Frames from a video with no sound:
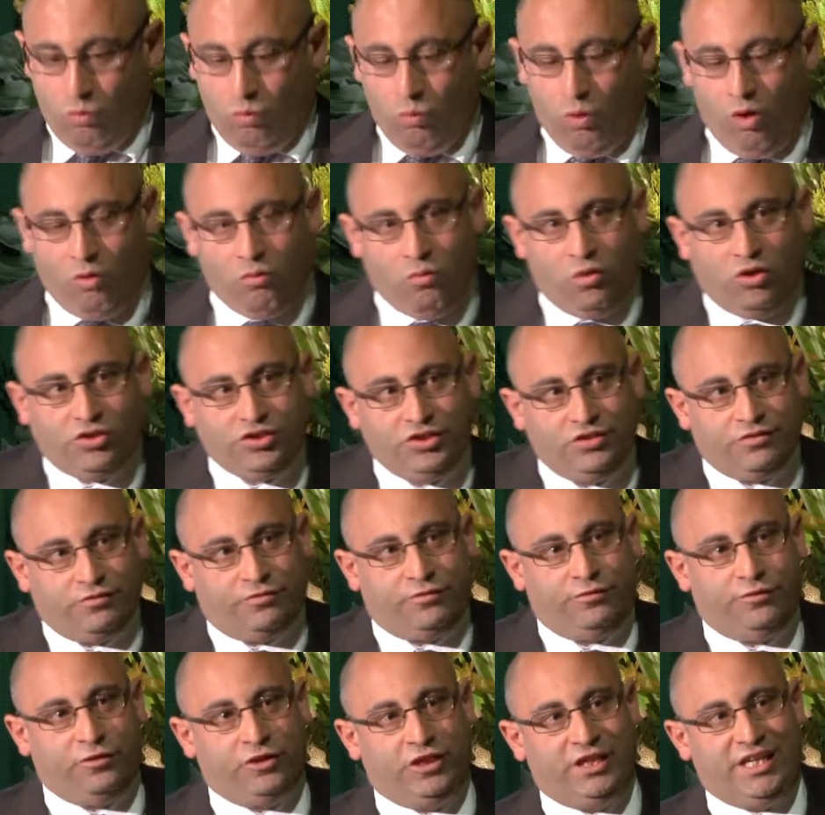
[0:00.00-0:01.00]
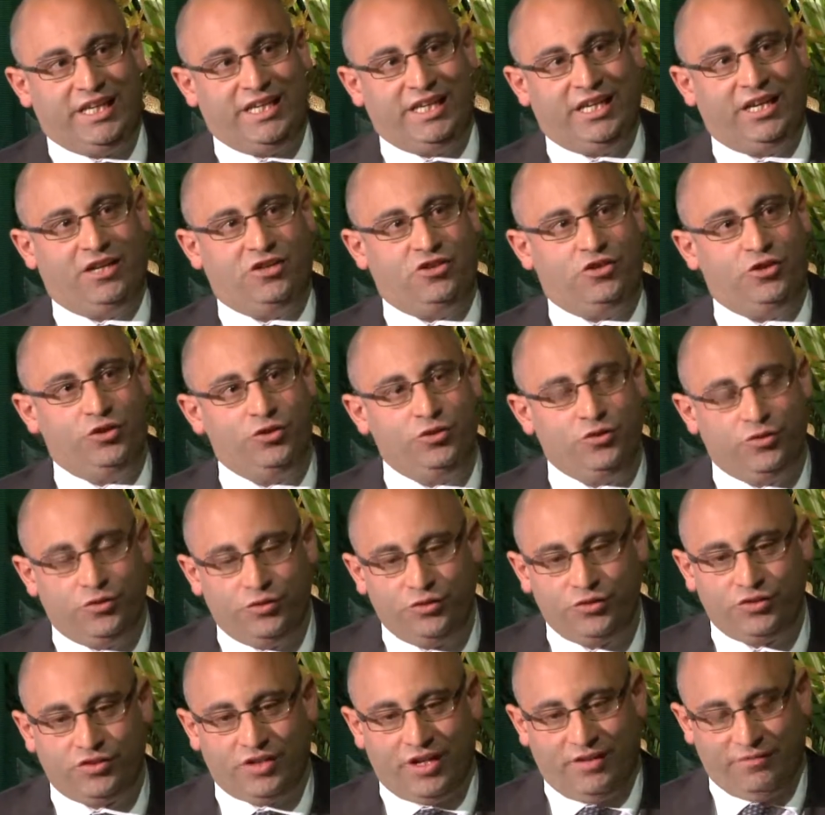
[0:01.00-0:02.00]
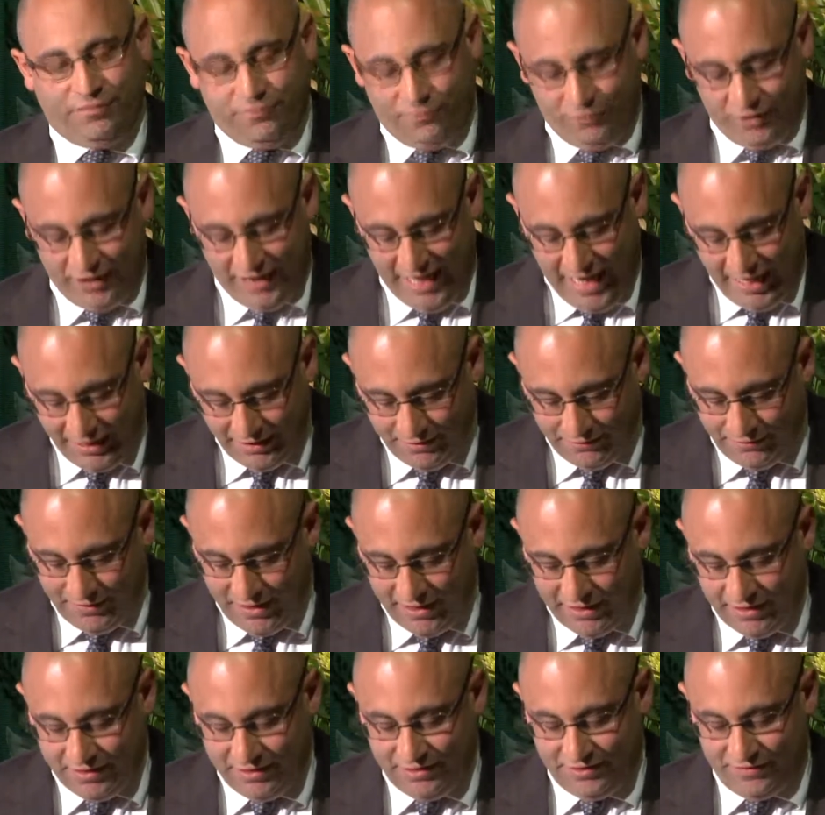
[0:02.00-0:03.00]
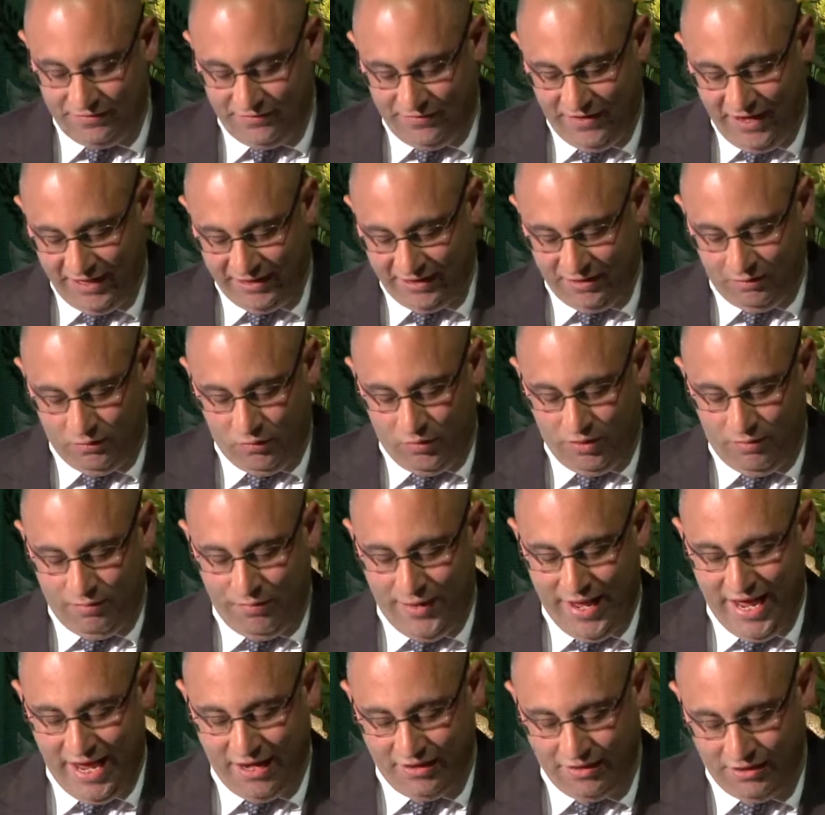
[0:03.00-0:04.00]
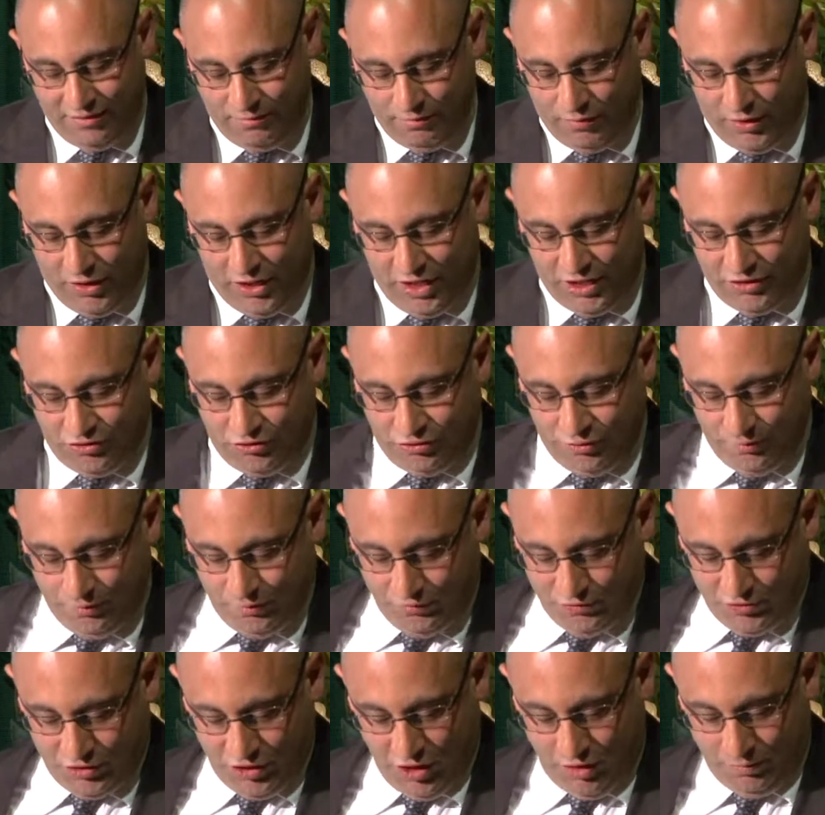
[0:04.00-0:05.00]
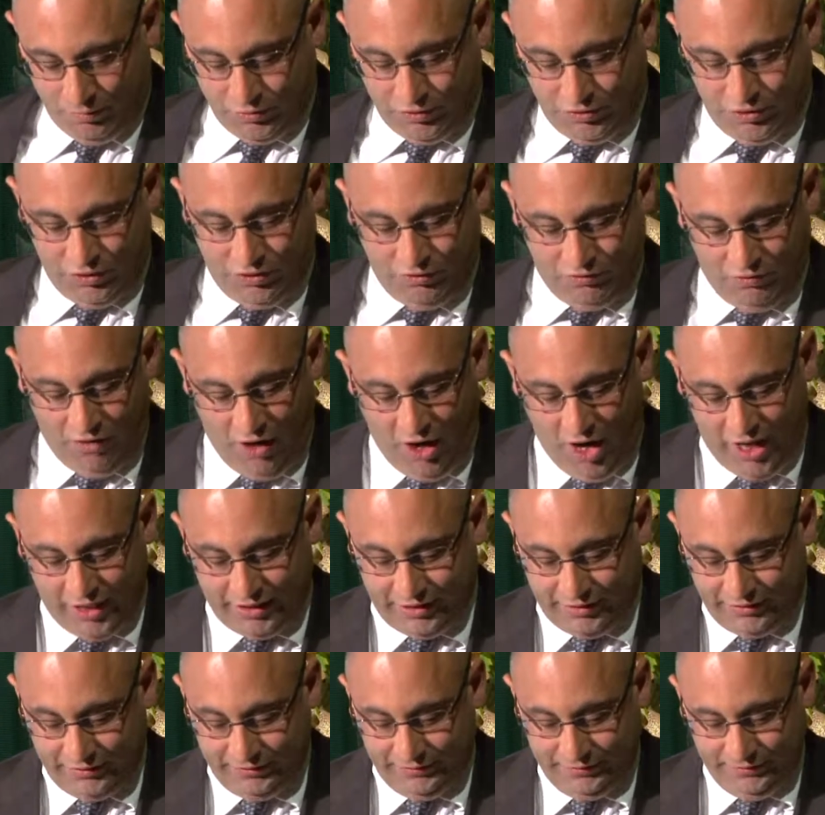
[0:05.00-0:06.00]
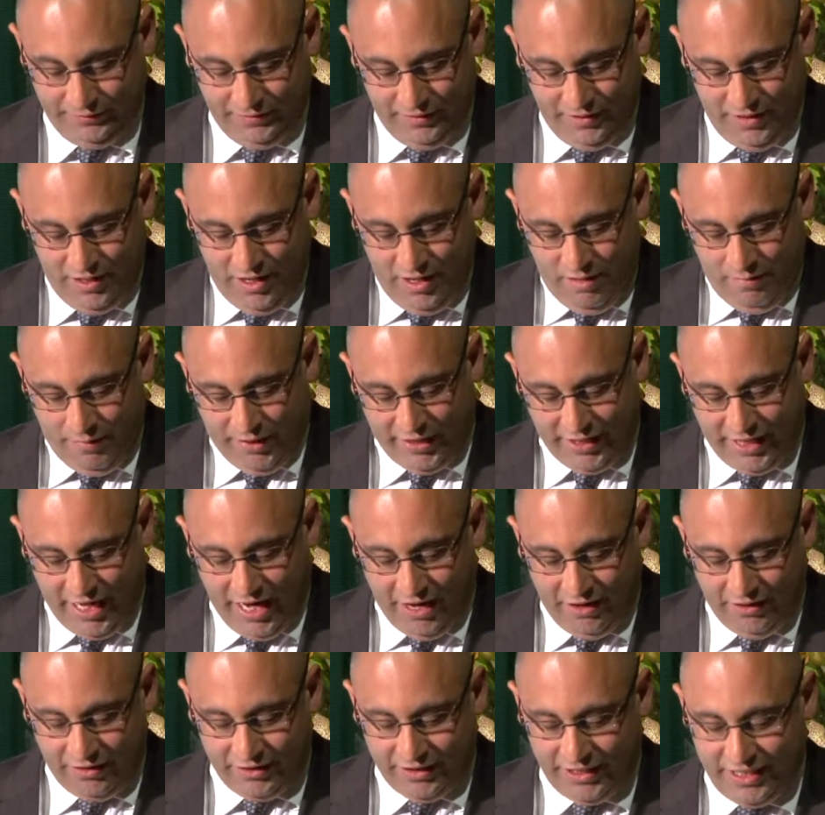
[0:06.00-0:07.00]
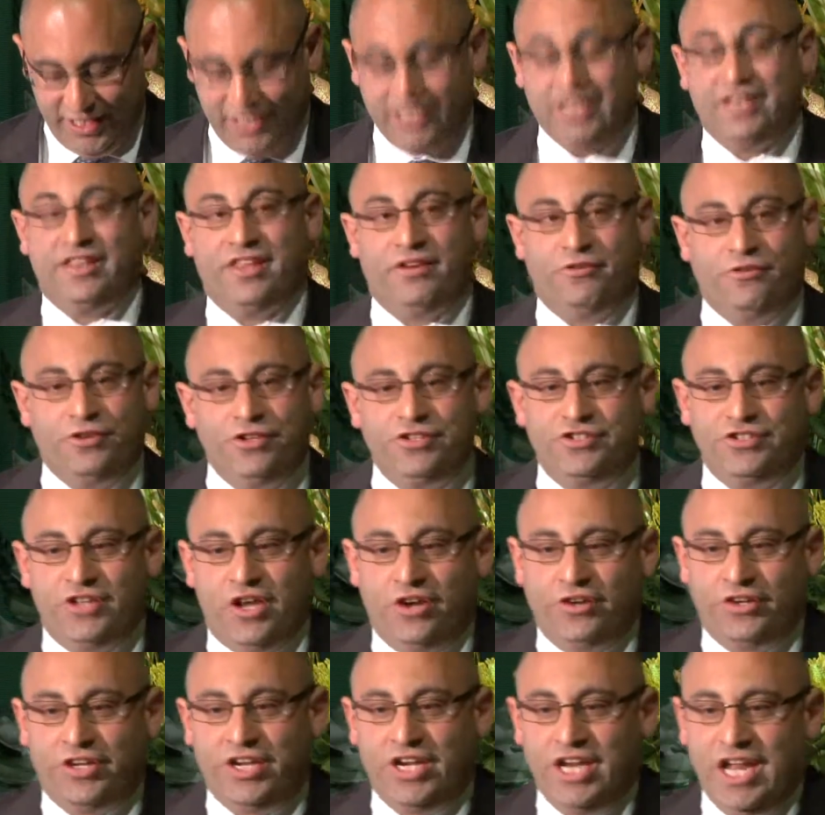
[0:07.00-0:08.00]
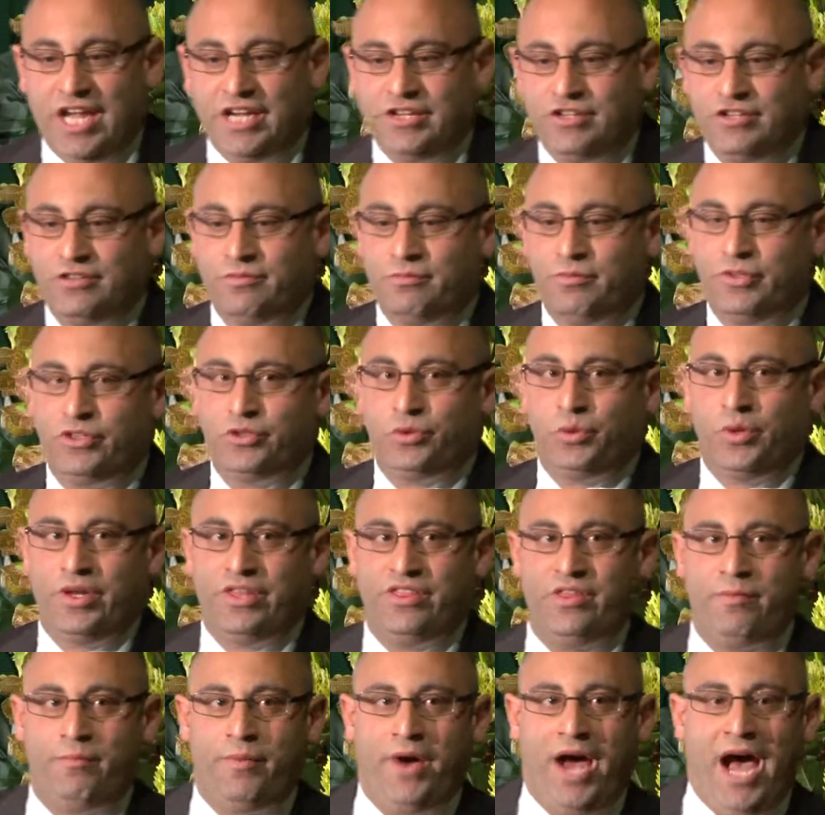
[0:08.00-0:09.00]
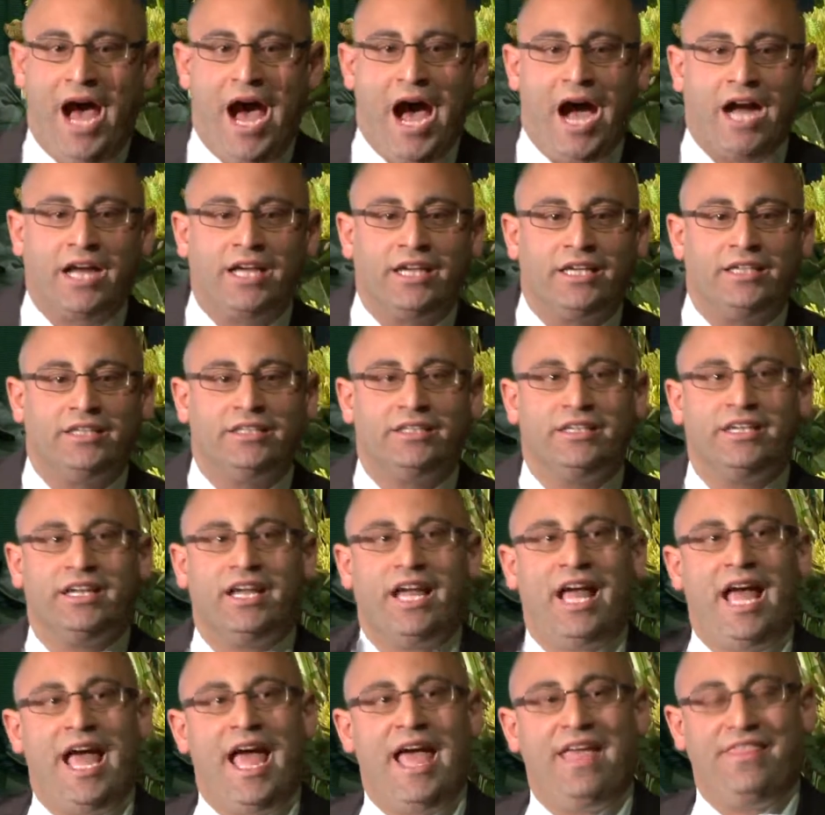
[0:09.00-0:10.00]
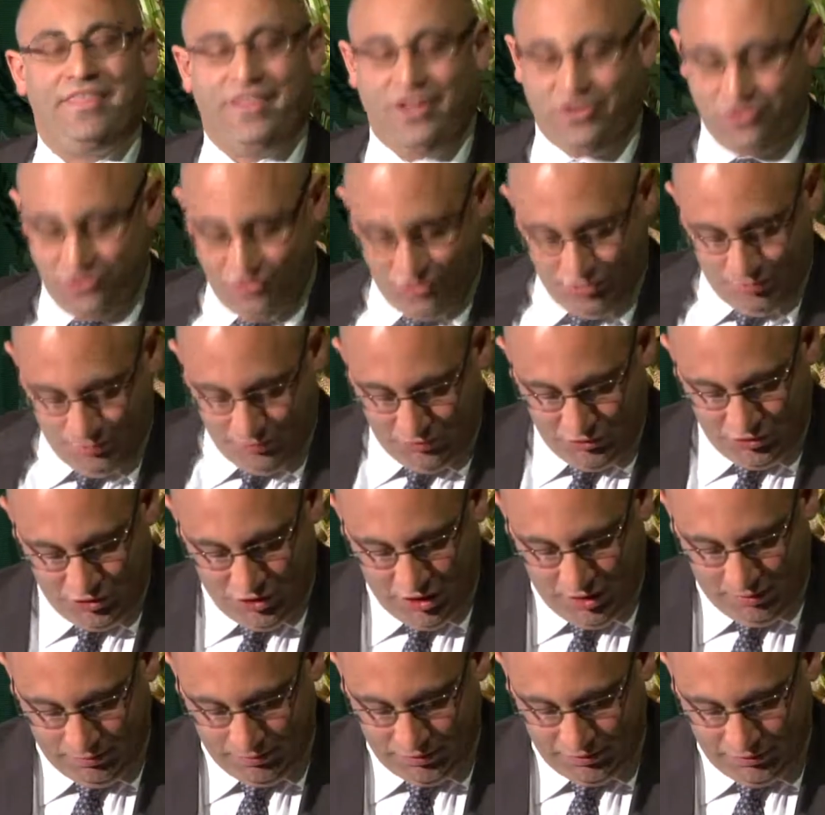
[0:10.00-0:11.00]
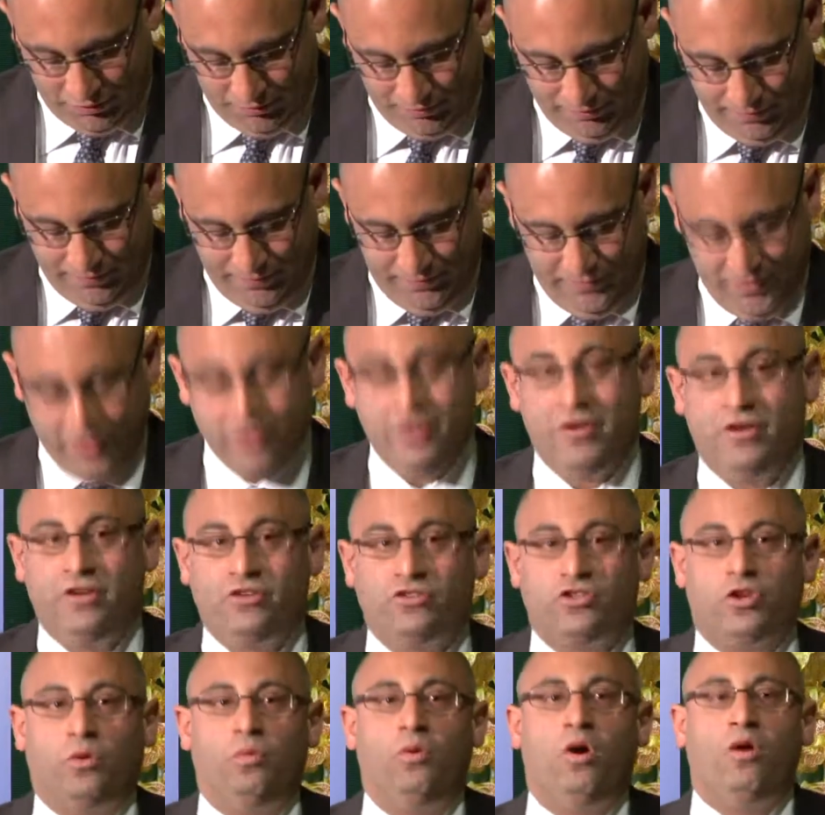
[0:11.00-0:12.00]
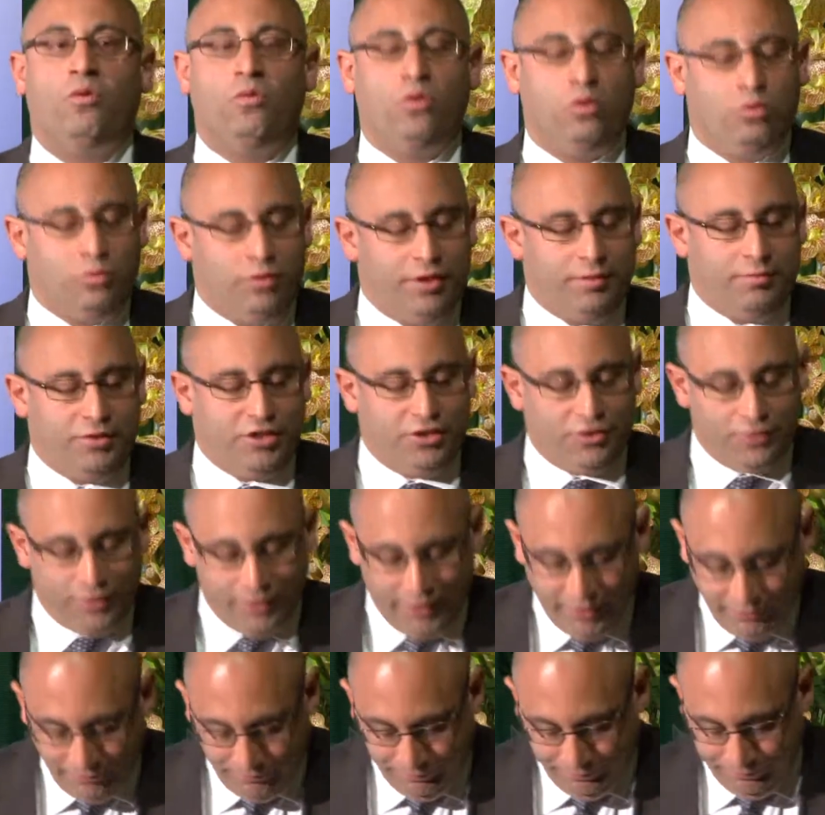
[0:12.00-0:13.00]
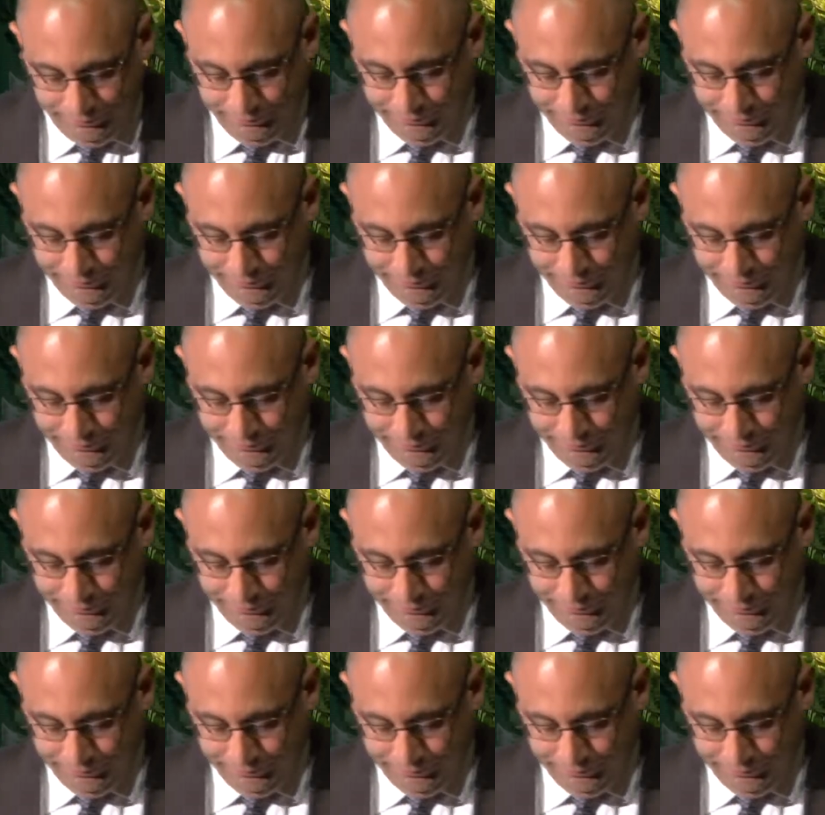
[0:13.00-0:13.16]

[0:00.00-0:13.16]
What wasn't fully used and fully activated is the fact that we're bounded by a strip of shops to the right. But currently, there is no connection between the park and those strip of shops. So what will we be doing?